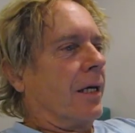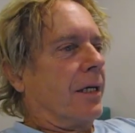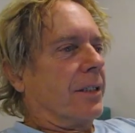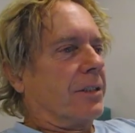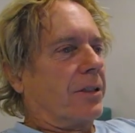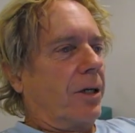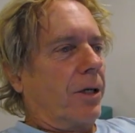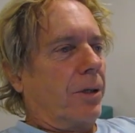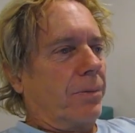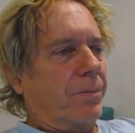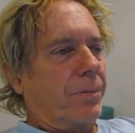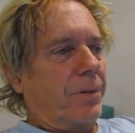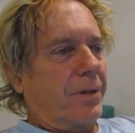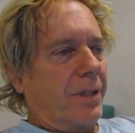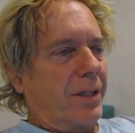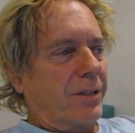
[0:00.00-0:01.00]
So
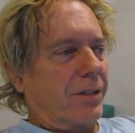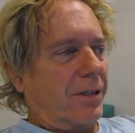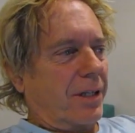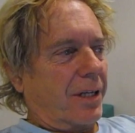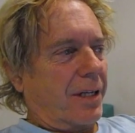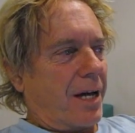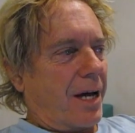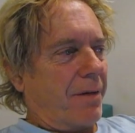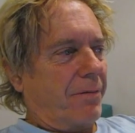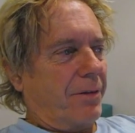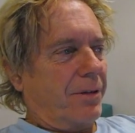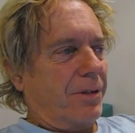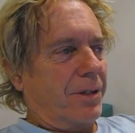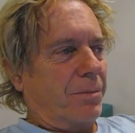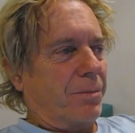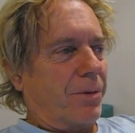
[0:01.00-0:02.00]
these are the
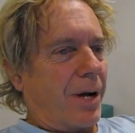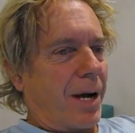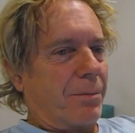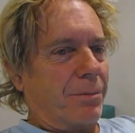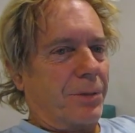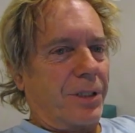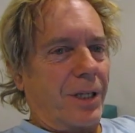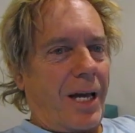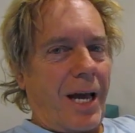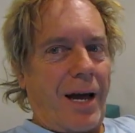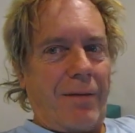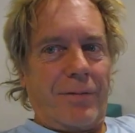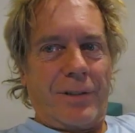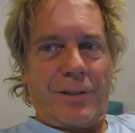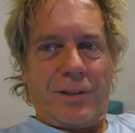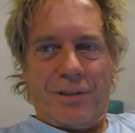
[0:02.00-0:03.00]
convoluted problems you
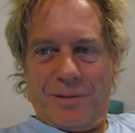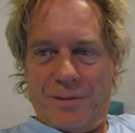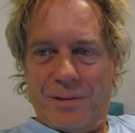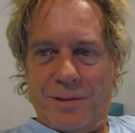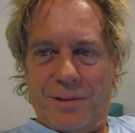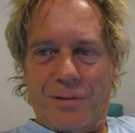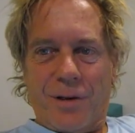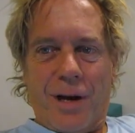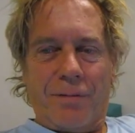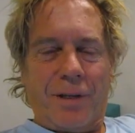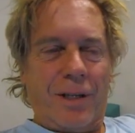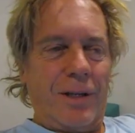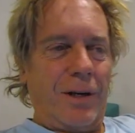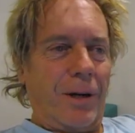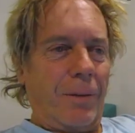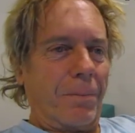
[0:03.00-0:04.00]
have as
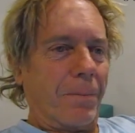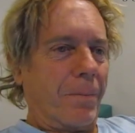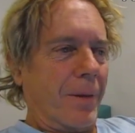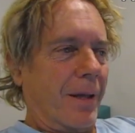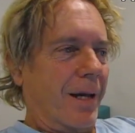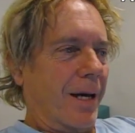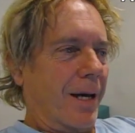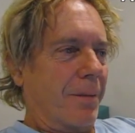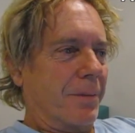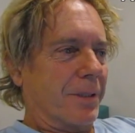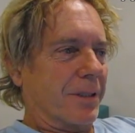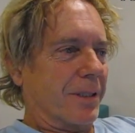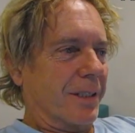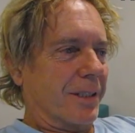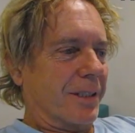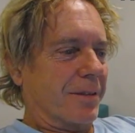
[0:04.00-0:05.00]
traveling Europe.
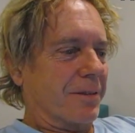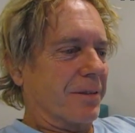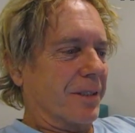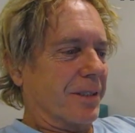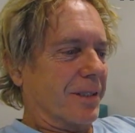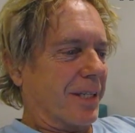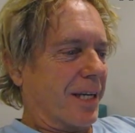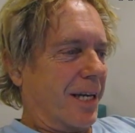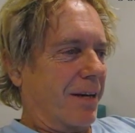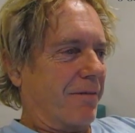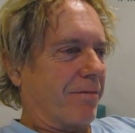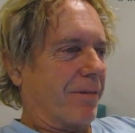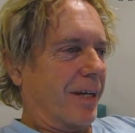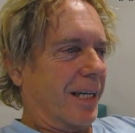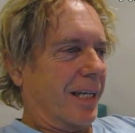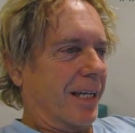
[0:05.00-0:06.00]
It's kind of
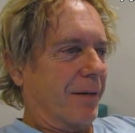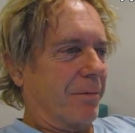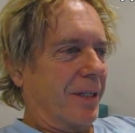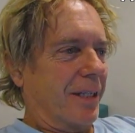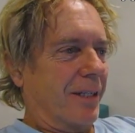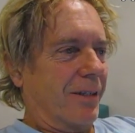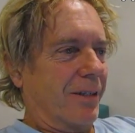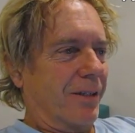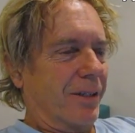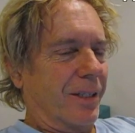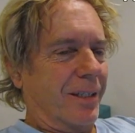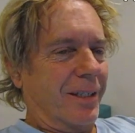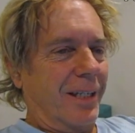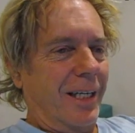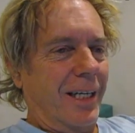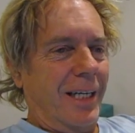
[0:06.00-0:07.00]
funny. I mean, you know,
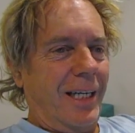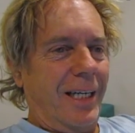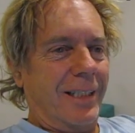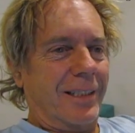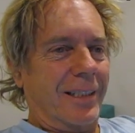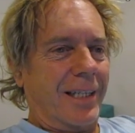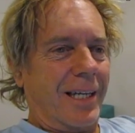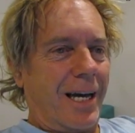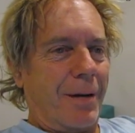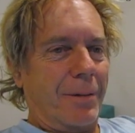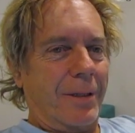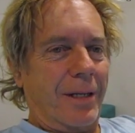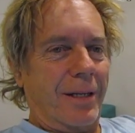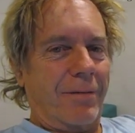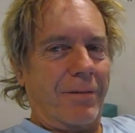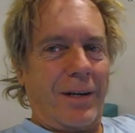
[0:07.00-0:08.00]
it's a
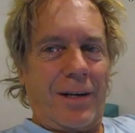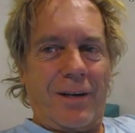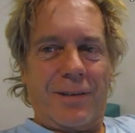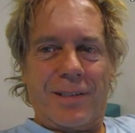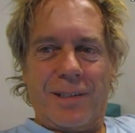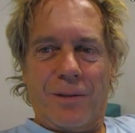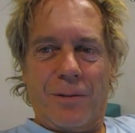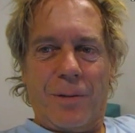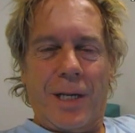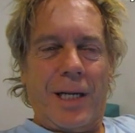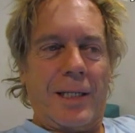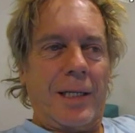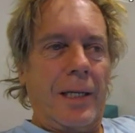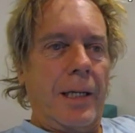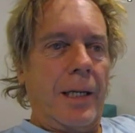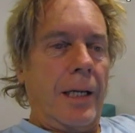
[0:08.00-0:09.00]
comedy of errors in a
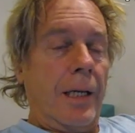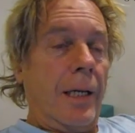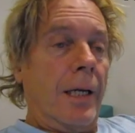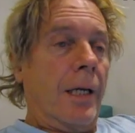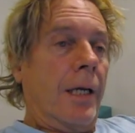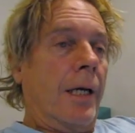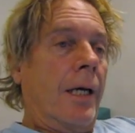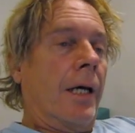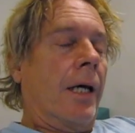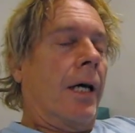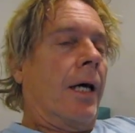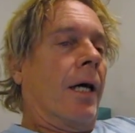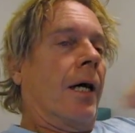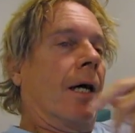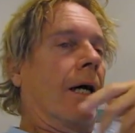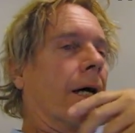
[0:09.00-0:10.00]
way.
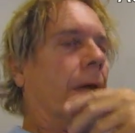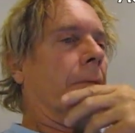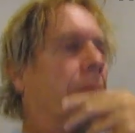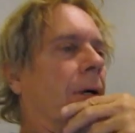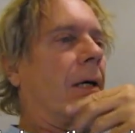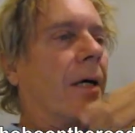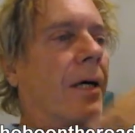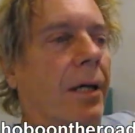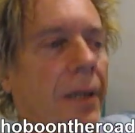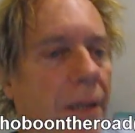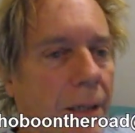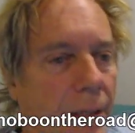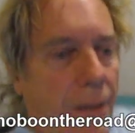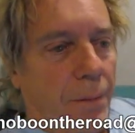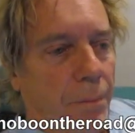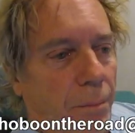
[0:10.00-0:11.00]
The
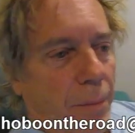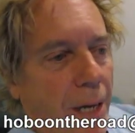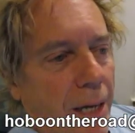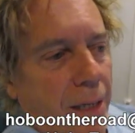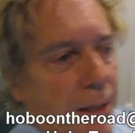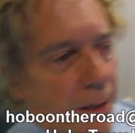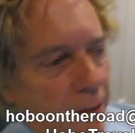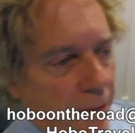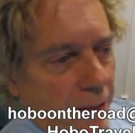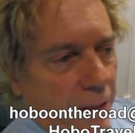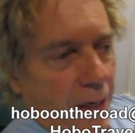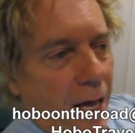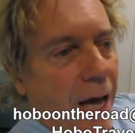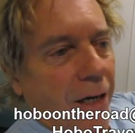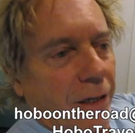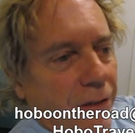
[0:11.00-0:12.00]

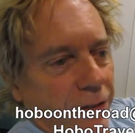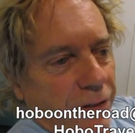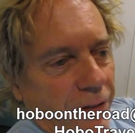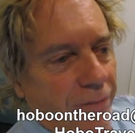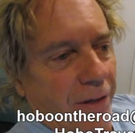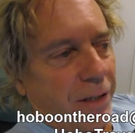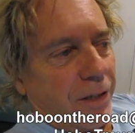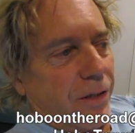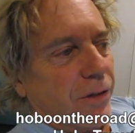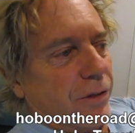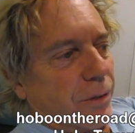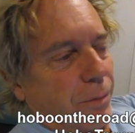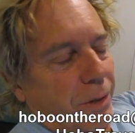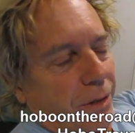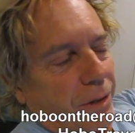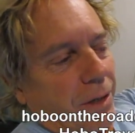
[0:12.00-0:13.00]
lockers, if I use
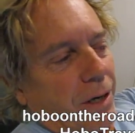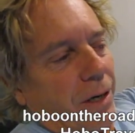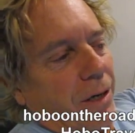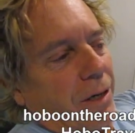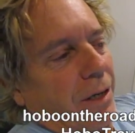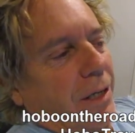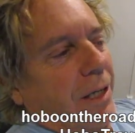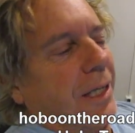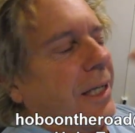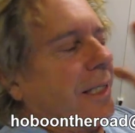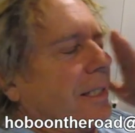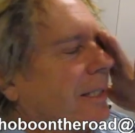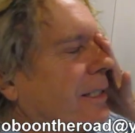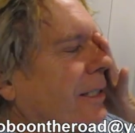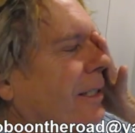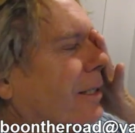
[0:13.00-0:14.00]
them, are at
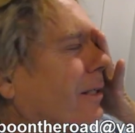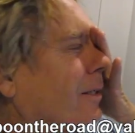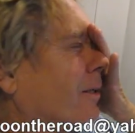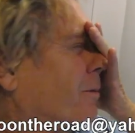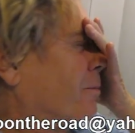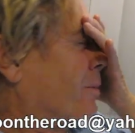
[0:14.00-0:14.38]
least, oh